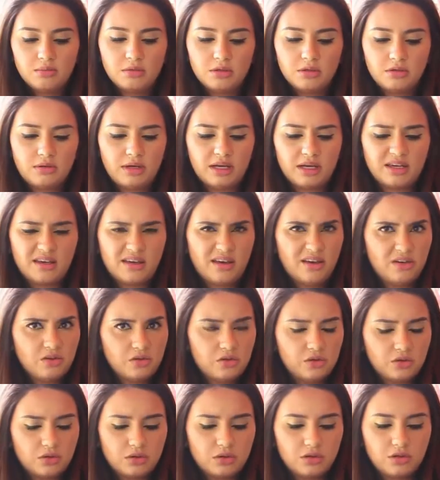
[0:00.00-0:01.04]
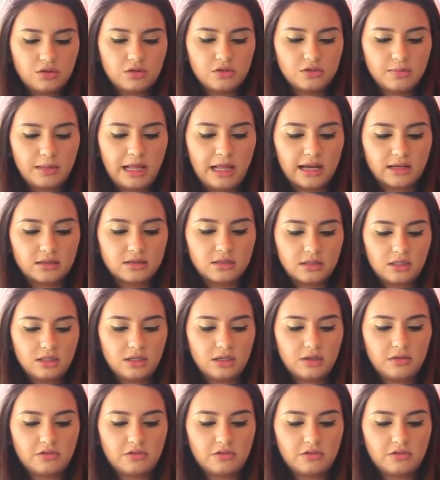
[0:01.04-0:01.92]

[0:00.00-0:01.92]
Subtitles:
but I guess you could use black tea